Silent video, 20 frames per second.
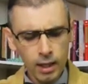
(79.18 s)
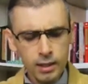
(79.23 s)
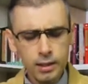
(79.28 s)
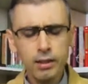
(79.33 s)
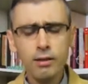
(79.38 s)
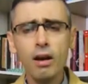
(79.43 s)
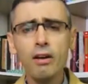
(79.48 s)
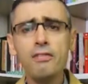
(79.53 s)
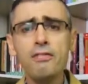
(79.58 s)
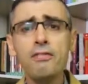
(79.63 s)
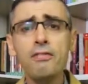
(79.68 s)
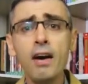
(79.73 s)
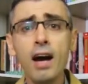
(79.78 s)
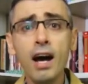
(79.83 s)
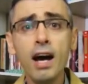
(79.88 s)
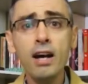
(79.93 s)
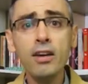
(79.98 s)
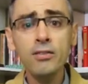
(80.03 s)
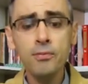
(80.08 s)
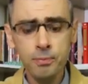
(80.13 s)
There are
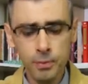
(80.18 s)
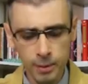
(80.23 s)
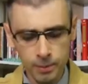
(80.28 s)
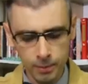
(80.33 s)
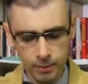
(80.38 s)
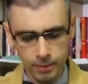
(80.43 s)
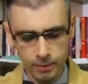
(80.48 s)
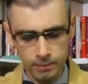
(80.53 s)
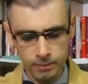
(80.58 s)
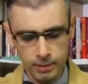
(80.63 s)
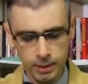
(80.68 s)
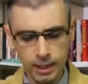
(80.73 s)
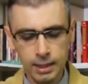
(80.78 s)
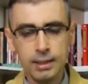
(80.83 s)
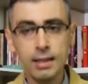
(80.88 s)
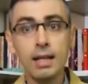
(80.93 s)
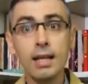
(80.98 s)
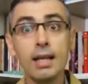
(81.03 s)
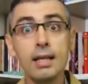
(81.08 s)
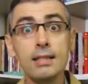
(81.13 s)
five people
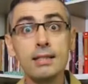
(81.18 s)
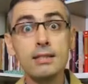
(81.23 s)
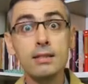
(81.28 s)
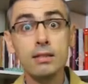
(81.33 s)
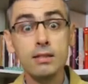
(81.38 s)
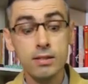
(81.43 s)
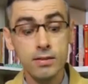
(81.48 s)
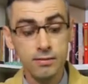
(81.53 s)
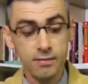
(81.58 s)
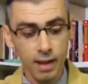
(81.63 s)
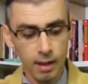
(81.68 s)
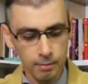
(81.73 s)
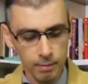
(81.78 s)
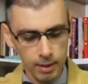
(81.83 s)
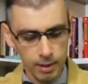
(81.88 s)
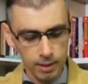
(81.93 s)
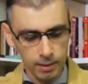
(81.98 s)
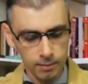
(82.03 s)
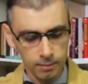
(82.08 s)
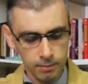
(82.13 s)
in the Lester's
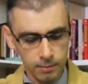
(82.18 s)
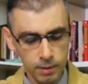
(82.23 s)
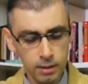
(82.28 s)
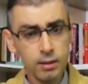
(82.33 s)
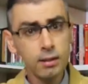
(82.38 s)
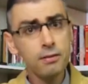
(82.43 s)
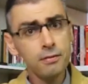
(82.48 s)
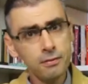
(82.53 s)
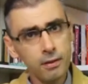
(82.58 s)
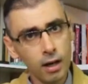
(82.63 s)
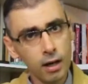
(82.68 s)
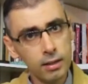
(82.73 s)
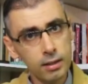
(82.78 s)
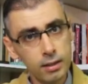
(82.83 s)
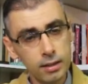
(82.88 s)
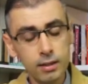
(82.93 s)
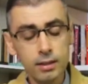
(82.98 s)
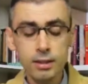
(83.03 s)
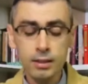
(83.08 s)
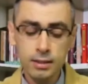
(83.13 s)
family. The
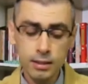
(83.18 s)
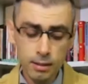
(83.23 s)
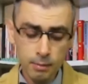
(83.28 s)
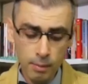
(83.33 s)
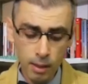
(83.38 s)
father, the